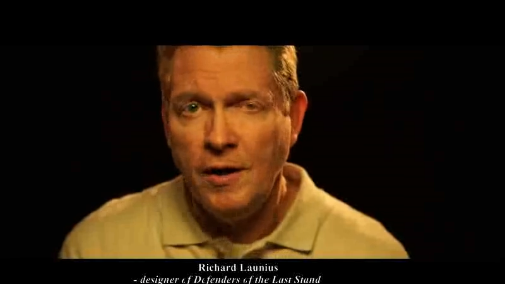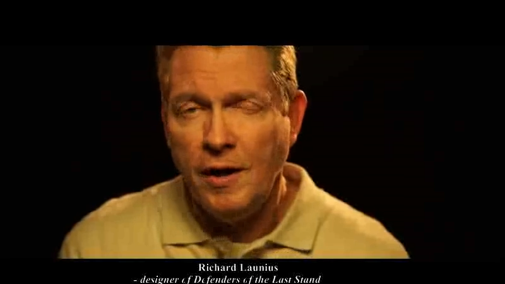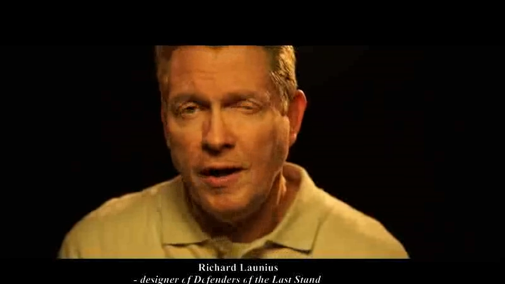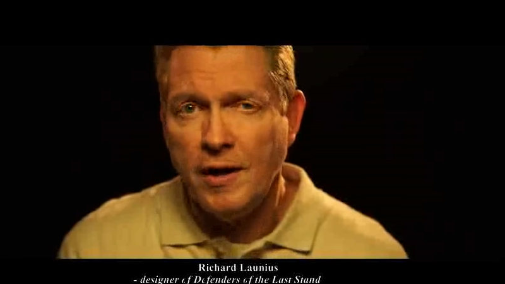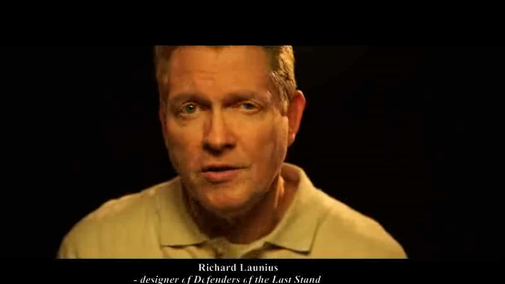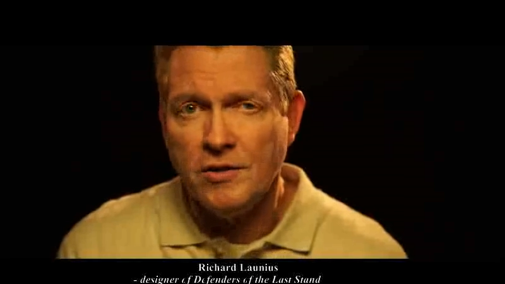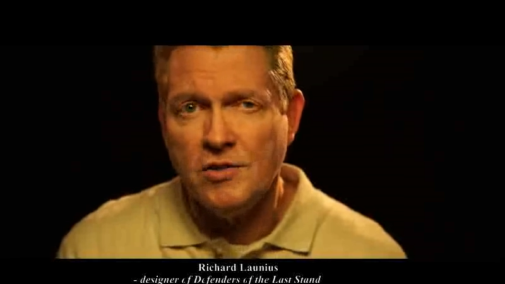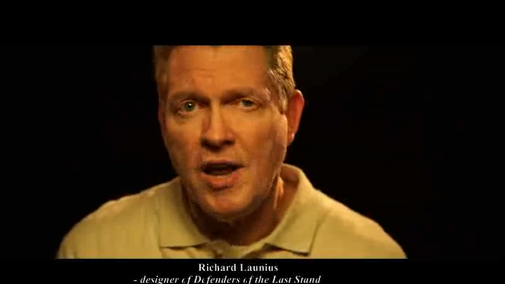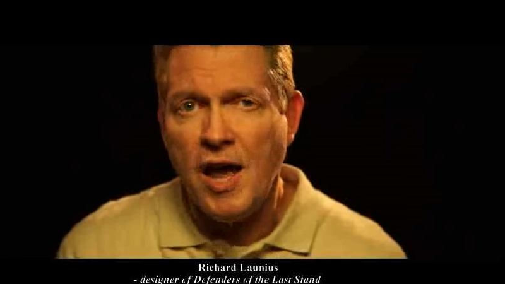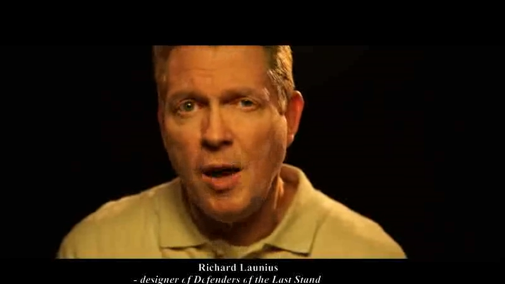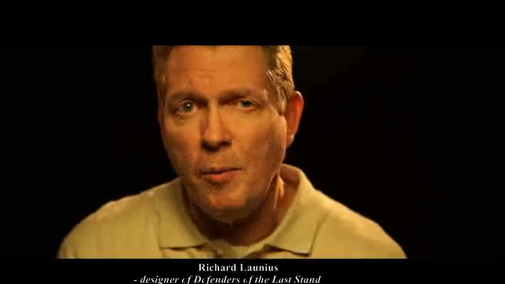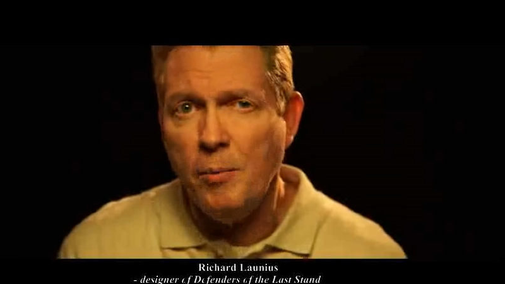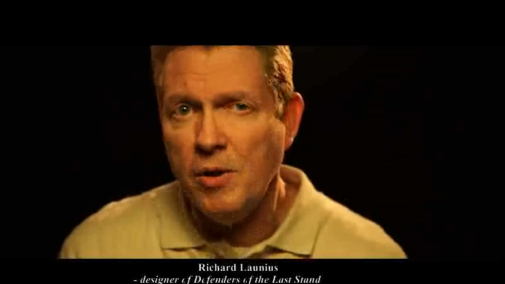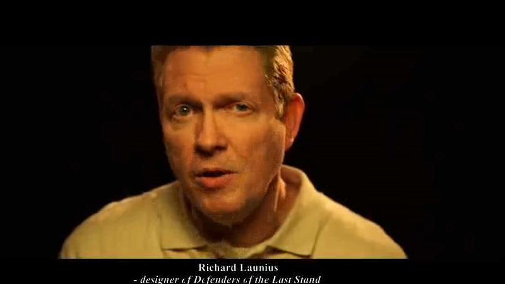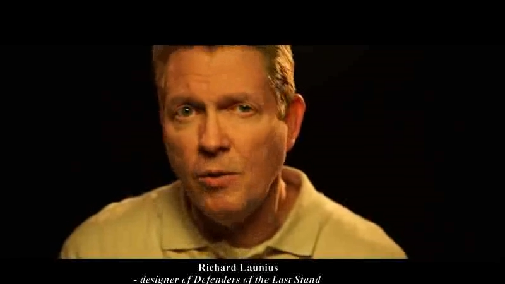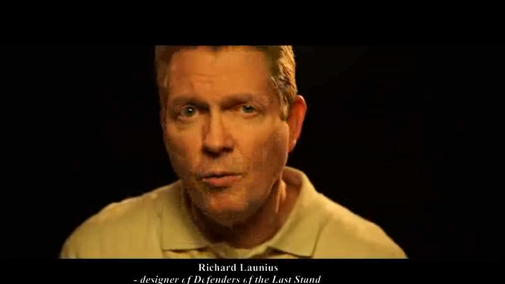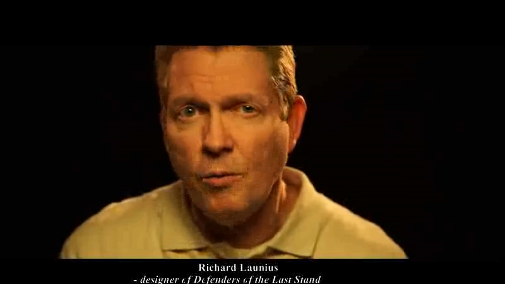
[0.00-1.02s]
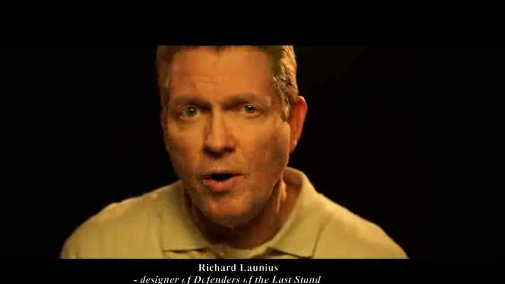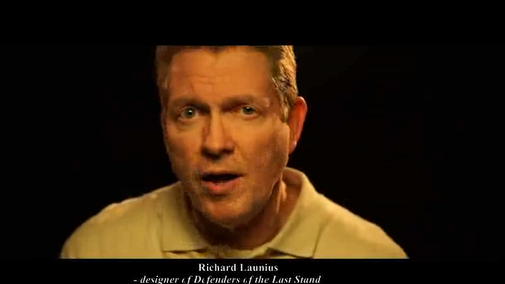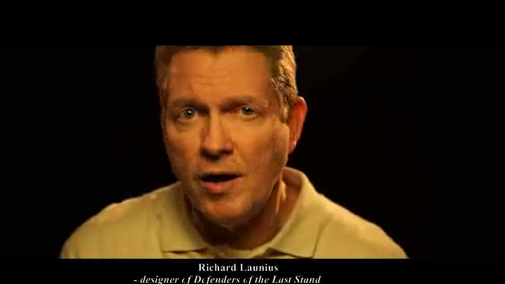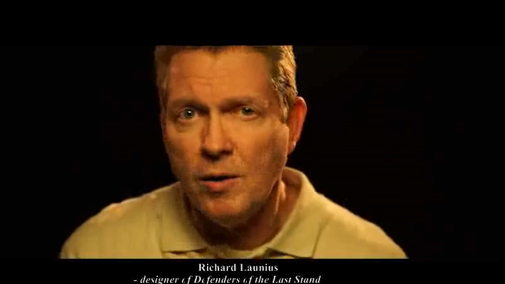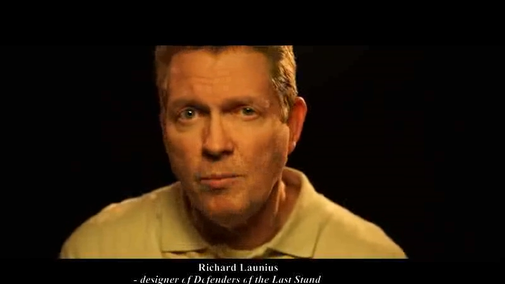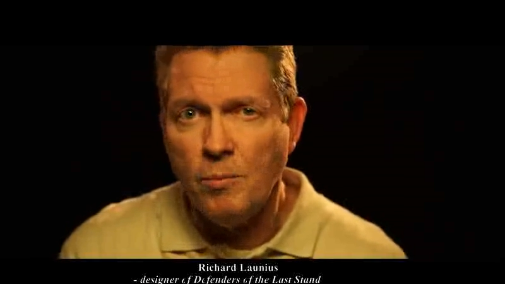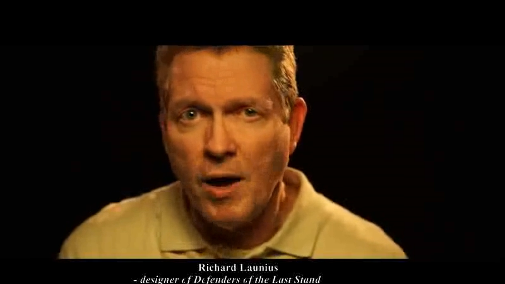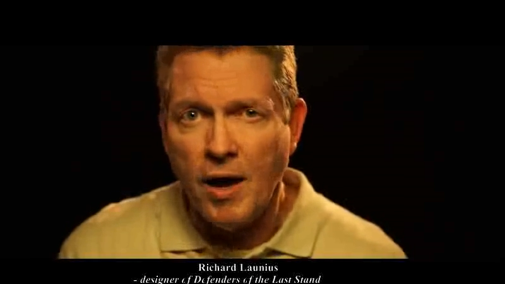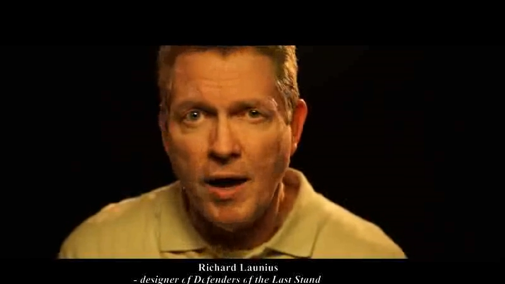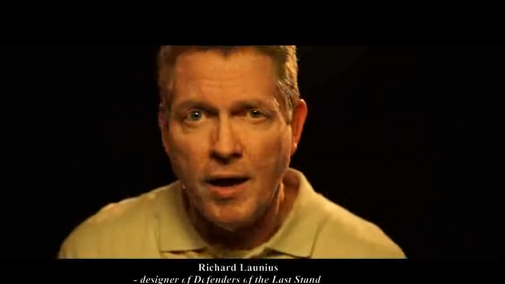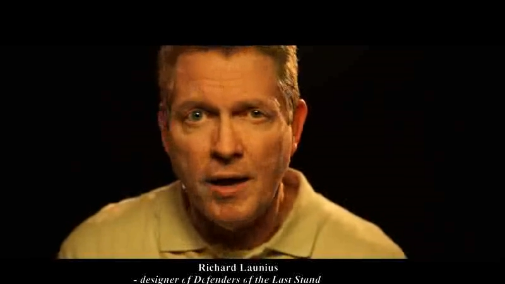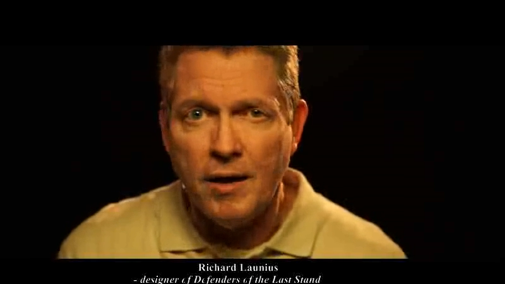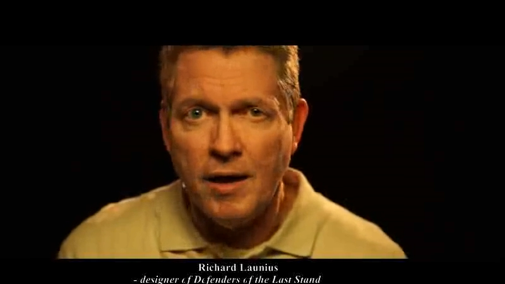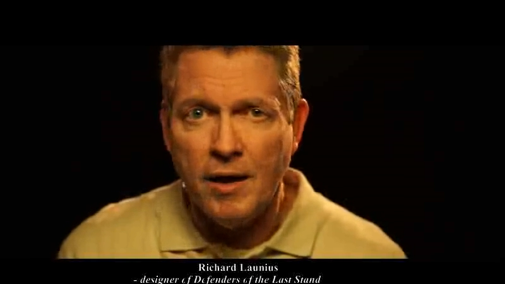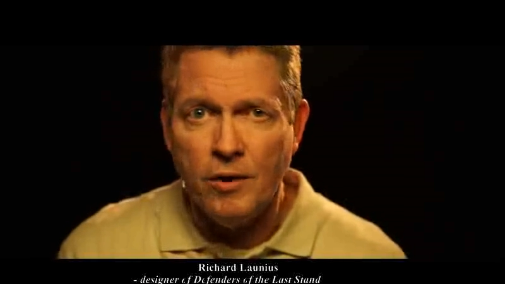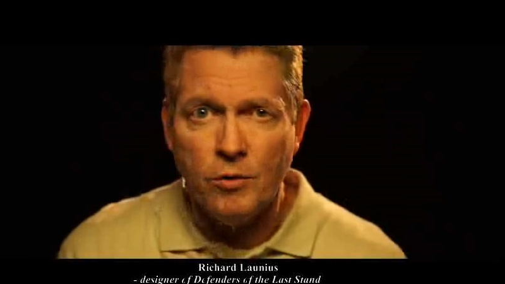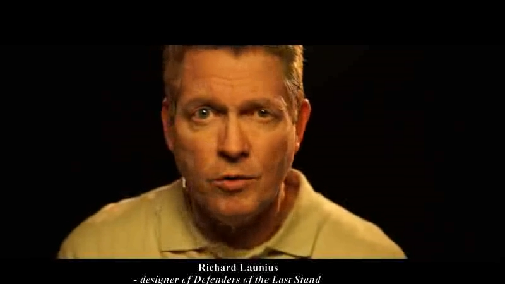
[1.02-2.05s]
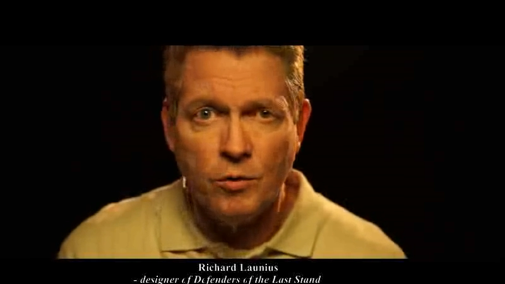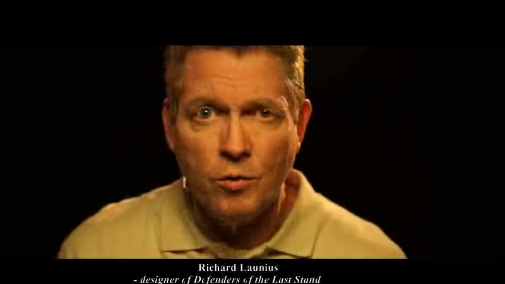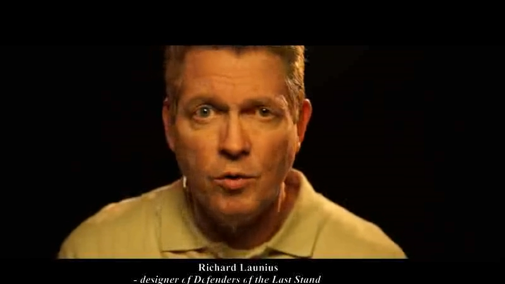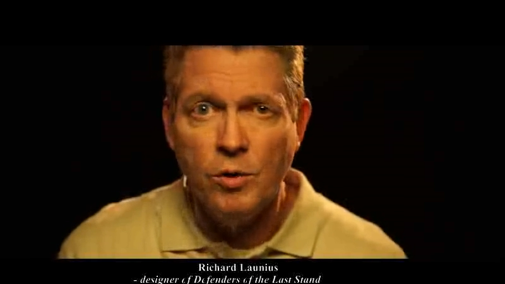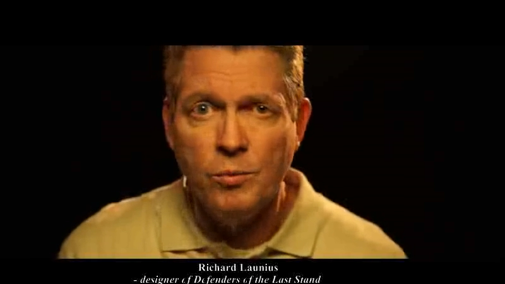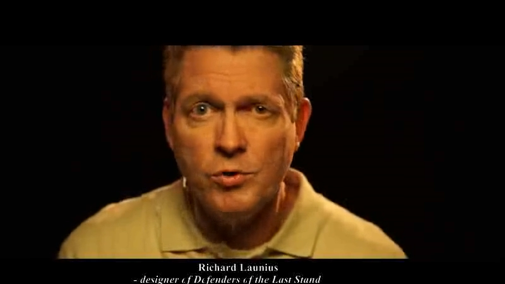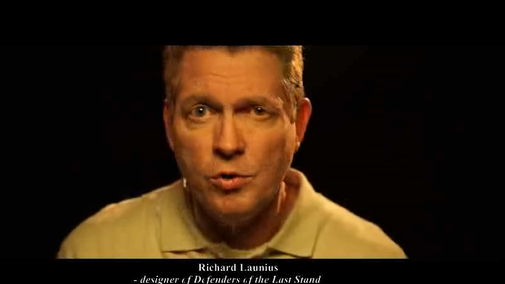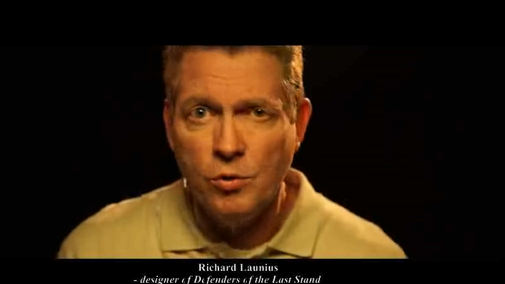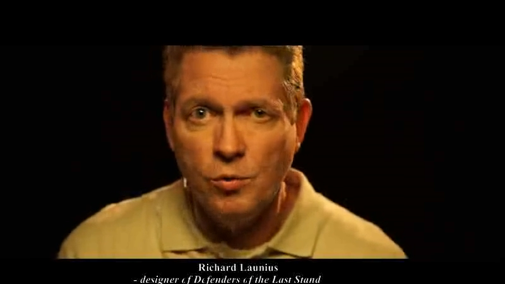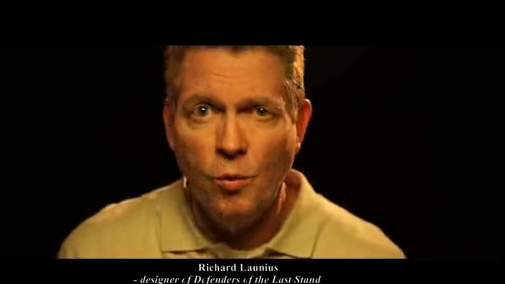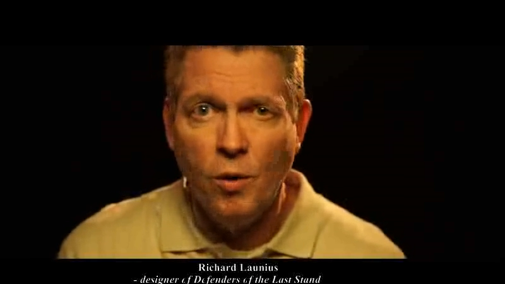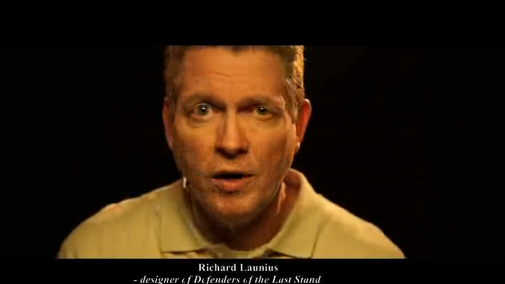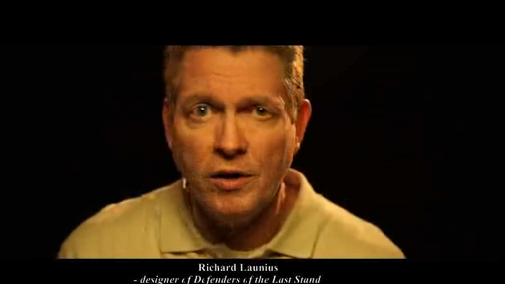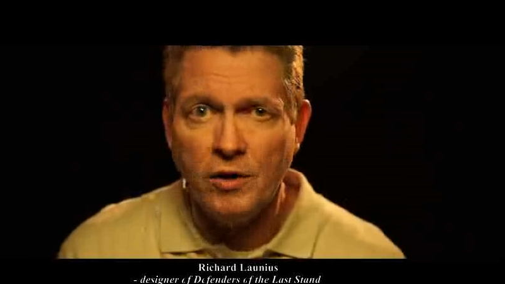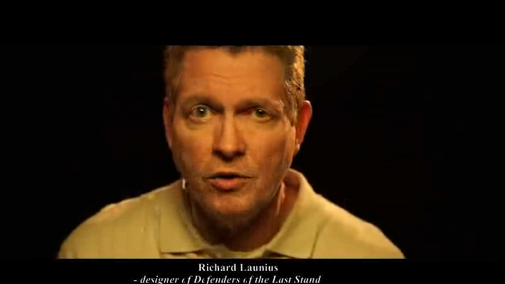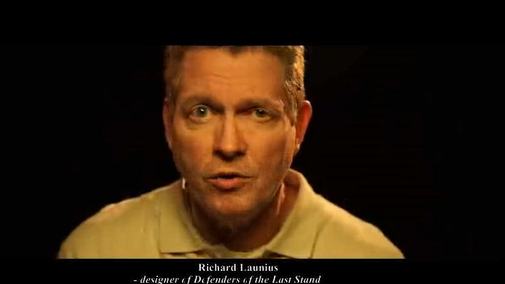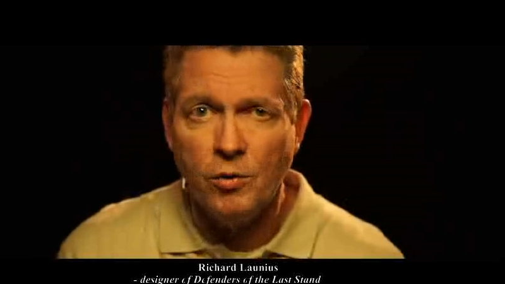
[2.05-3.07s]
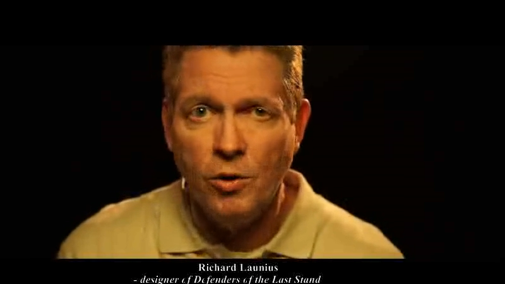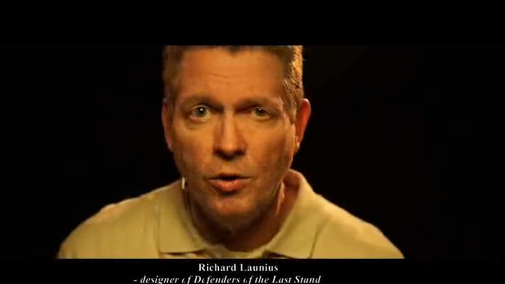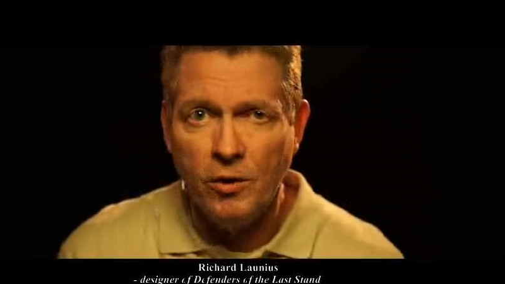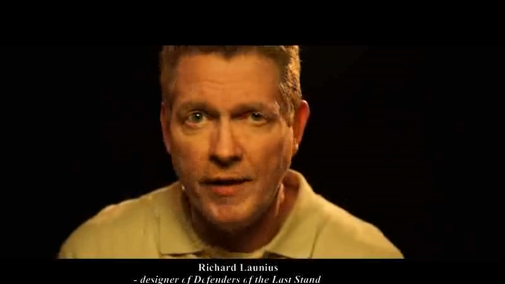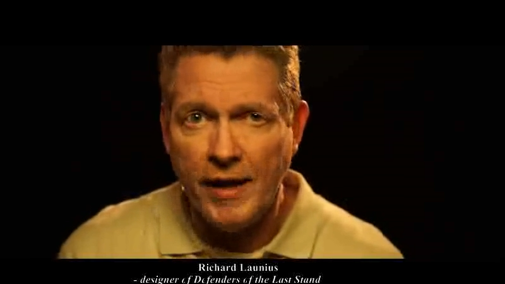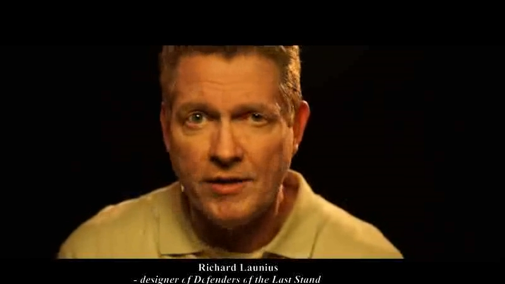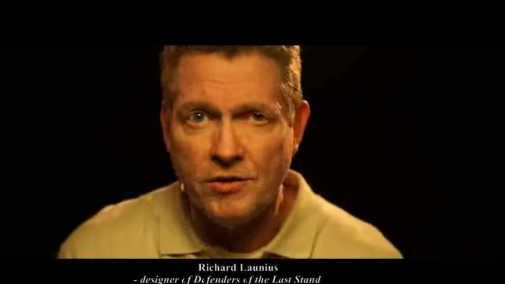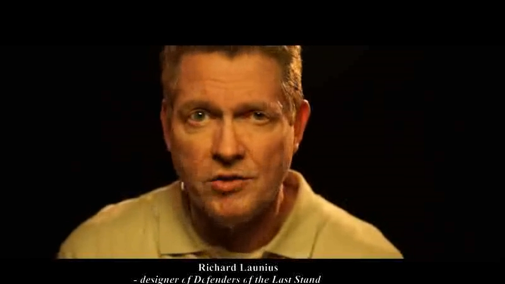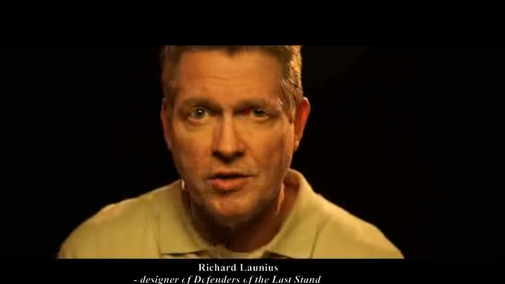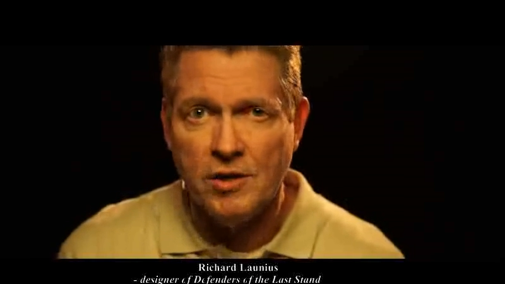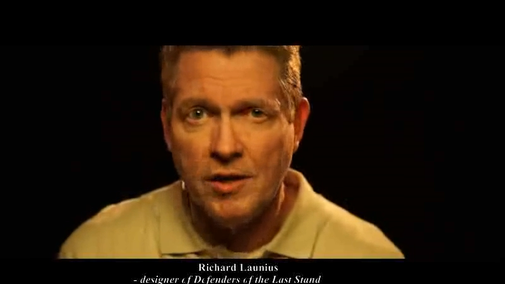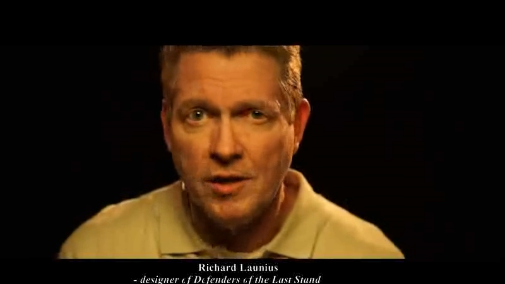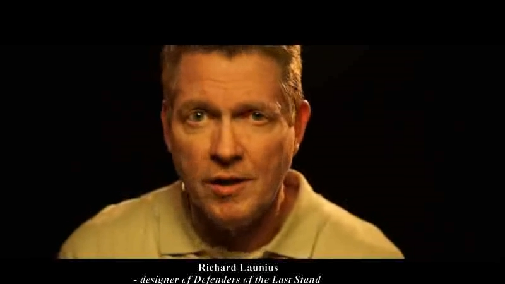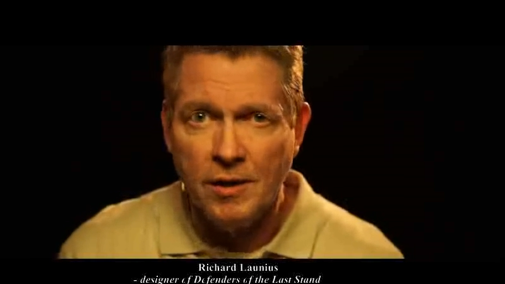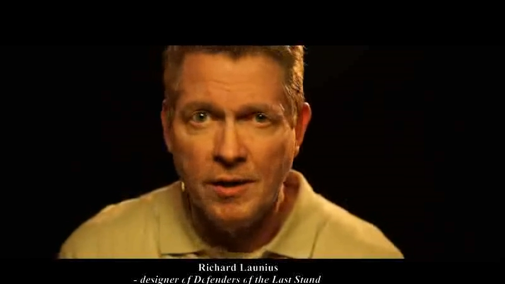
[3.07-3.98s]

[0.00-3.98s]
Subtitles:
and it's now being raided by other groups who want control of that city.